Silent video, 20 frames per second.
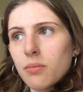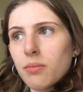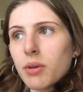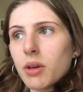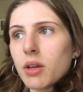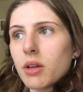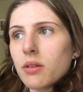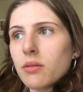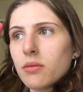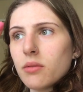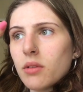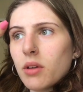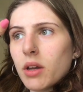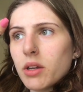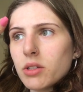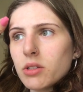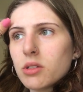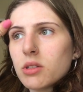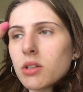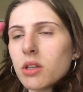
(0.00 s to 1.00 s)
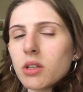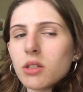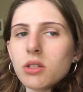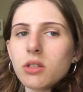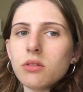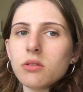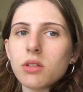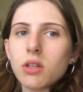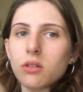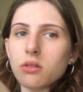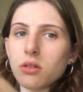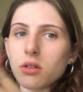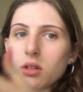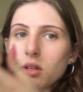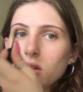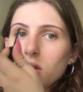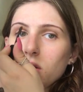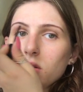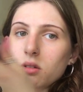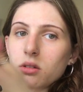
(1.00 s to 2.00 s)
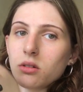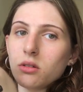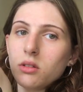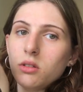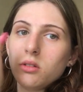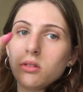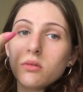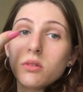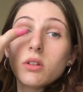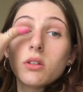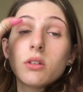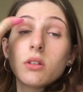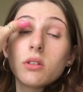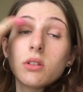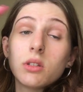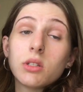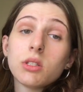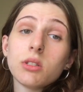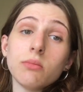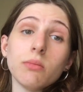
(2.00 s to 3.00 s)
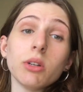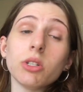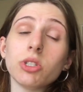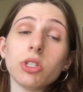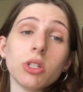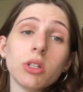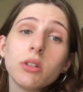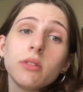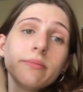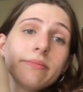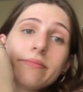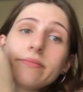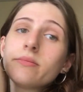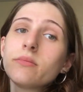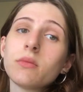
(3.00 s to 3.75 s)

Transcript: but I just like to use that trick. Like I literally do it and I like smudge it.